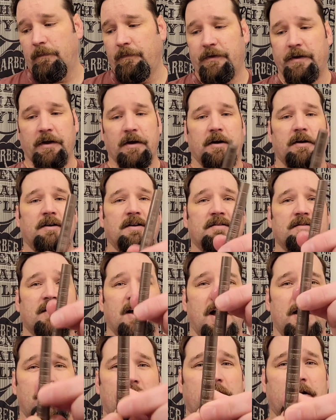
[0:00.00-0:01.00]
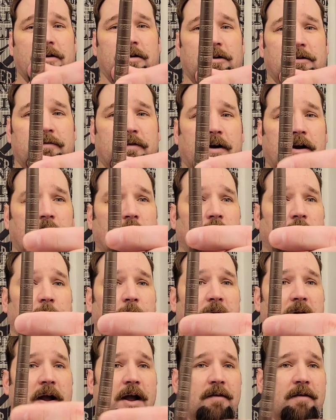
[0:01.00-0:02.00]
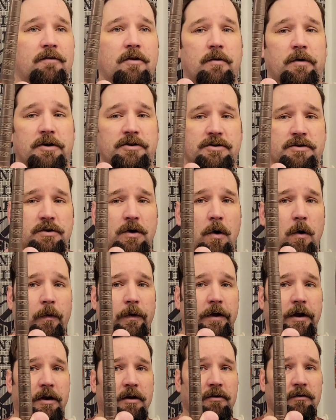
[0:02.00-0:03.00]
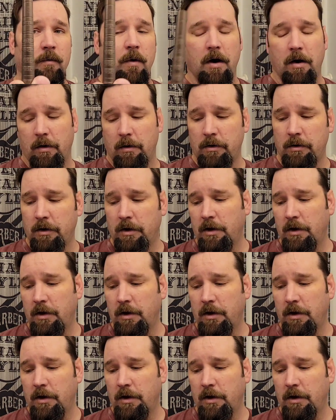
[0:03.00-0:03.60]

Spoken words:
The design on it is very grippy. I have no issues holding it as well.